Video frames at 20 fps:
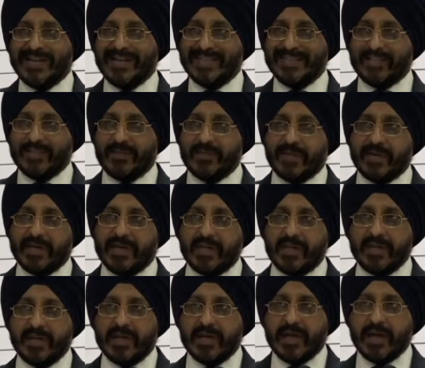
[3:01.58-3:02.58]

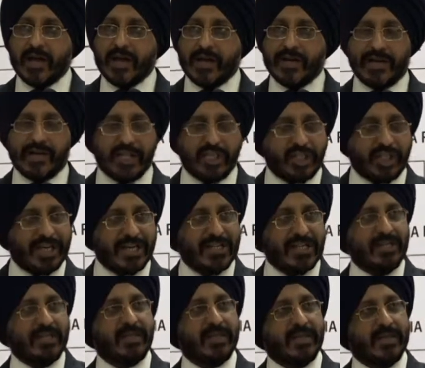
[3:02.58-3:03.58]
testimony, a
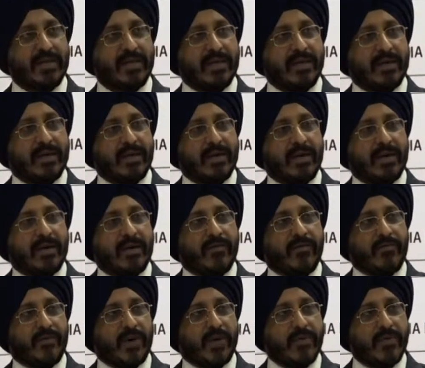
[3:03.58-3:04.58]
legend
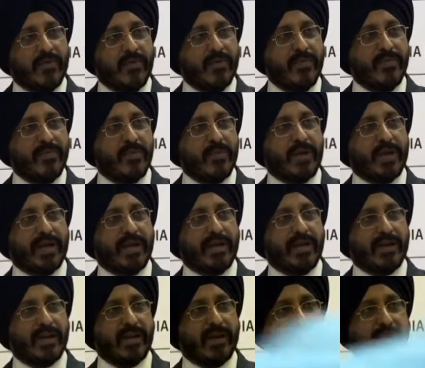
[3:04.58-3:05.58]
from whom you can
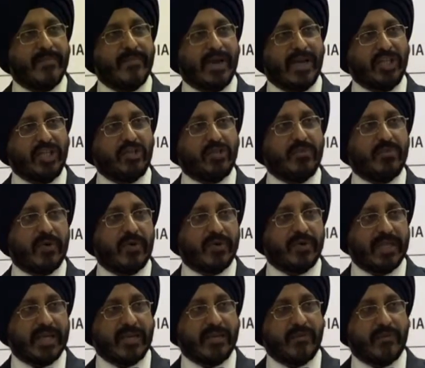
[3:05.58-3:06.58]
learn much more
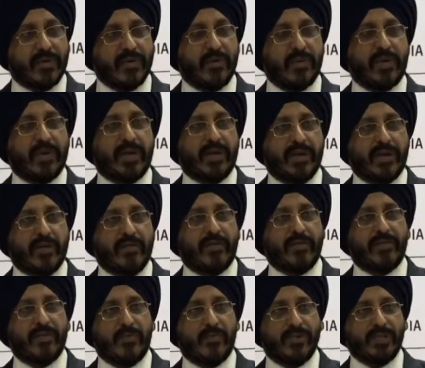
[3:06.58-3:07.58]
than what you can learn
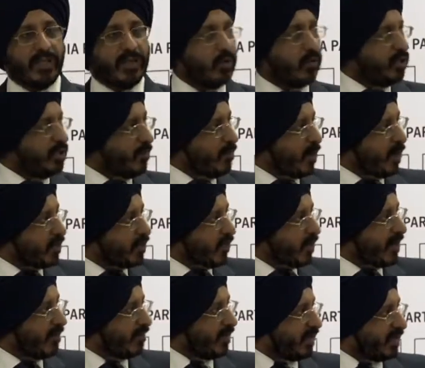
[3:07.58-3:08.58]
from the books. A huge applause for
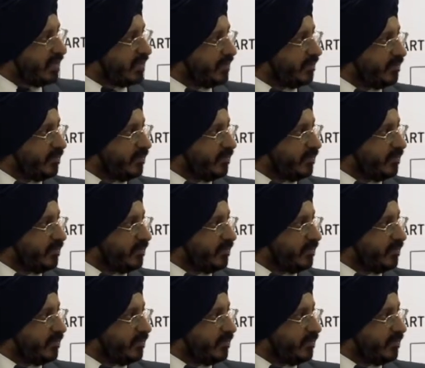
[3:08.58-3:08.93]
him, please.